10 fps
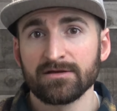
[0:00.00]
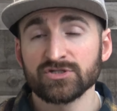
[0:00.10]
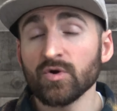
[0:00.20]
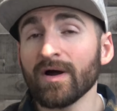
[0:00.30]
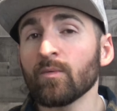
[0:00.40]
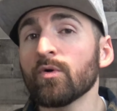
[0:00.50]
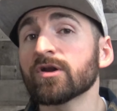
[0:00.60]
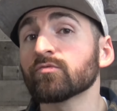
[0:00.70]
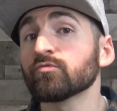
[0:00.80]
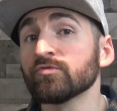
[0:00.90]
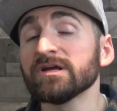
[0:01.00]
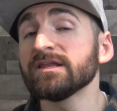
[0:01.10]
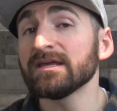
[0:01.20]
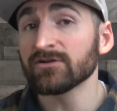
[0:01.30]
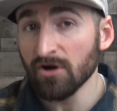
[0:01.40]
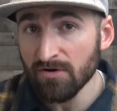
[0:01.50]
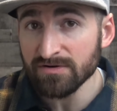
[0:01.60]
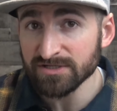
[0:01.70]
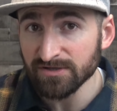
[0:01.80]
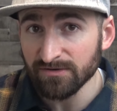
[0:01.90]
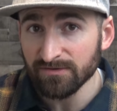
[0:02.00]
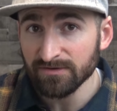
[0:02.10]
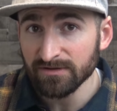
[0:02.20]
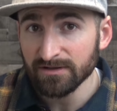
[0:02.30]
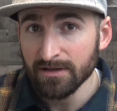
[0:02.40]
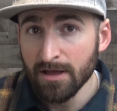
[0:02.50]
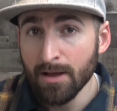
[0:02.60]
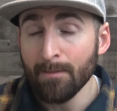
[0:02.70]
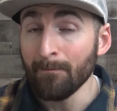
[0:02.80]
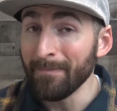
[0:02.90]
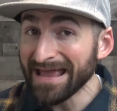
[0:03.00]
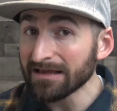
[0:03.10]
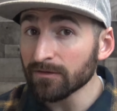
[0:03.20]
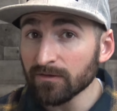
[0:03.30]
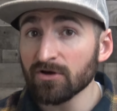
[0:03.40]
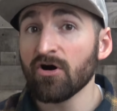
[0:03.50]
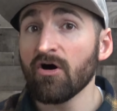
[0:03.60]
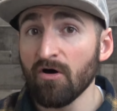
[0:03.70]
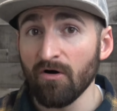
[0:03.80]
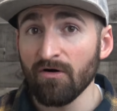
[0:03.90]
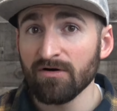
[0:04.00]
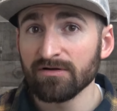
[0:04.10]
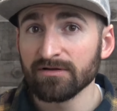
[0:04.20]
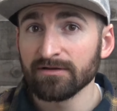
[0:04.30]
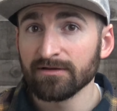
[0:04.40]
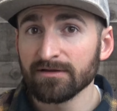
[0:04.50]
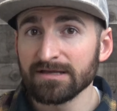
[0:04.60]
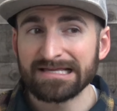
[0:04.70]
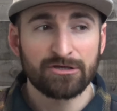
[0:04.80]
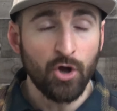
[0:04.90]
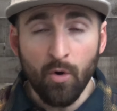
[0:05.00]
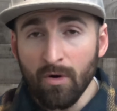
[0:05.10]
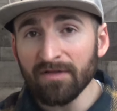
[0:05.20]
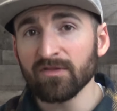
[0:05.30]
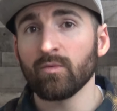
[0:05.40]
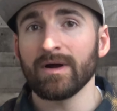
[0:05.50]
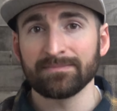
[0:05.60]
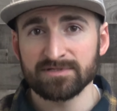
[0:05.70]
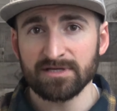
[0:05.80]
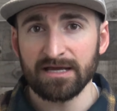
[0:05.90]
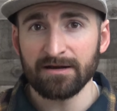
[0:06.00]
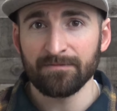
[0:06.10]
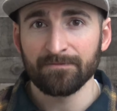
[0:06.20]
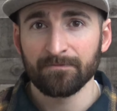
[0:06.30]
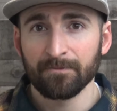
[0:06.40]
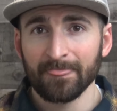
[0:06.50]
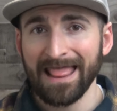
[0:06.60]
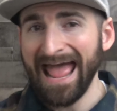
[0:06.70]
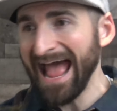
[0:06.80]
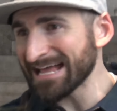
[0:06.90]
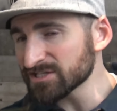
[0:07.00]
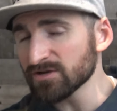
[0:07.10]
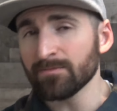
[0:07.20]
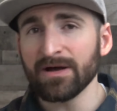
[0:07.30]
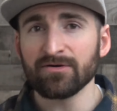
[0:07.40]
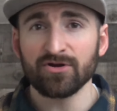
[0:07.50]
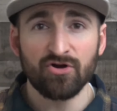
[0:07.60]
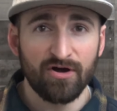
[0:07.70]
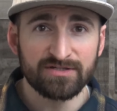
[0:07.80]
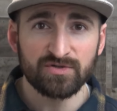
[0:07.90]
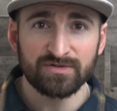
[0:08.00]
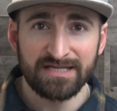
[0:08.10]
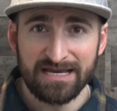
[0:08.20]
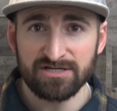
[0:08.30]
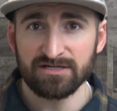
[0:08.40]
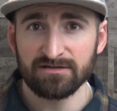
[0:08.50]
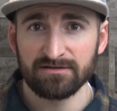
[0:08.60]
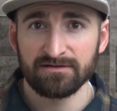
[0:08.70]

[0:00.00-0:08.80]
So I want to really encourage you make the call, go on the website, ask about a consultation,